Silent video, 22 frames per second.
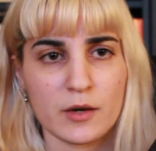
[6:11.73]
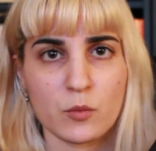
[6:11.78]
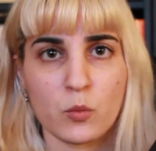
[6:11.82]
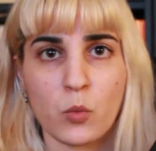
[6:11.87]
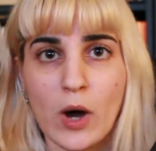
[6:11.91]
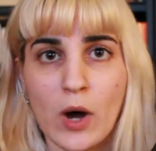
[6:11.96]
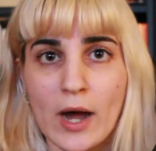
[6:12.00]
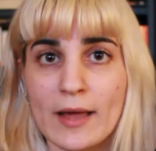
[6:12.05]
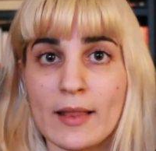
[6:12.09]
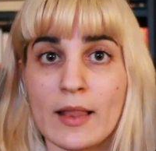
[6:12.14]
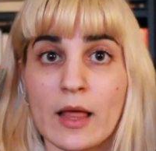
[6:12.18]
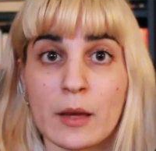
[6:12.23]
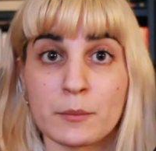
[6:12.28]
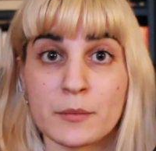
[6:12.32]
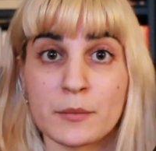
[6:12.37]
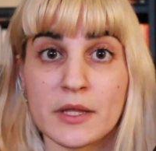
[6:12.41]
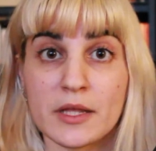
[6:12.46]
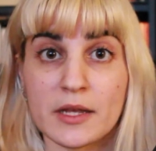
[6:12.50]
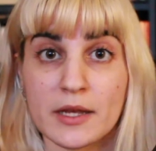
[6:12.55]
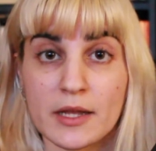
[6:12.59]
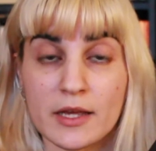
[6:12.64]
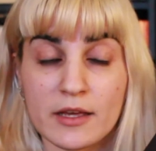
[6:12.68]
while I'm
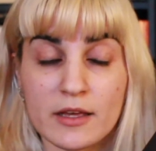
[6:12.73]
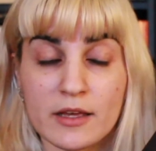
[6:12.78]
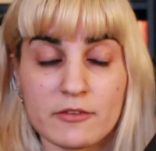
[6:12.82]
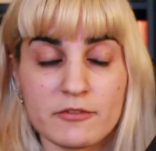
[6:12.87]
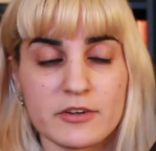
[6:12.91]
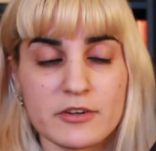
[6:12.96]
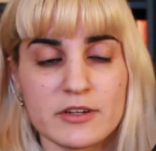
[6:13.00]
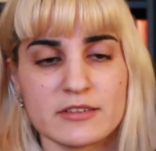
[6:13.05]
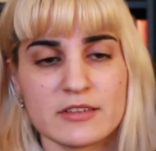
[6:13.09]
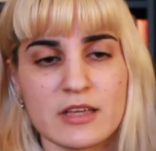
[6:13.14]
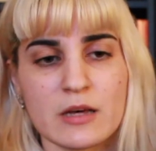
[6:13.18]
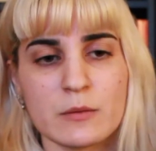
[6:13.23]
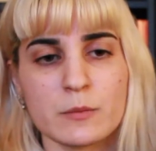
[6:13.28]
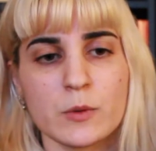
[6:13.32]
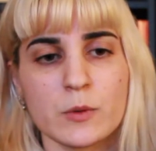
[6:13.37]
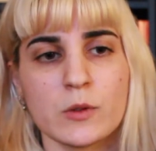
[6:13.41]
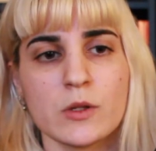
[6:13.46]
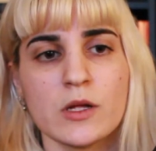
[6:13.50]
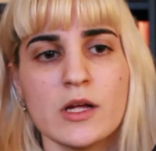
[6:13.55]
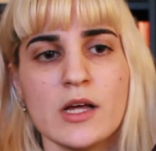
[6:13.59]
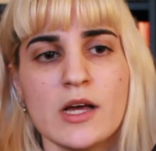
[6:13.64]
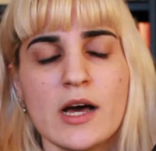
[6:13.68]
knitting, for
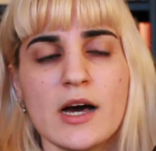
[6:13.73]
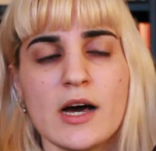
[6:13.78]
example.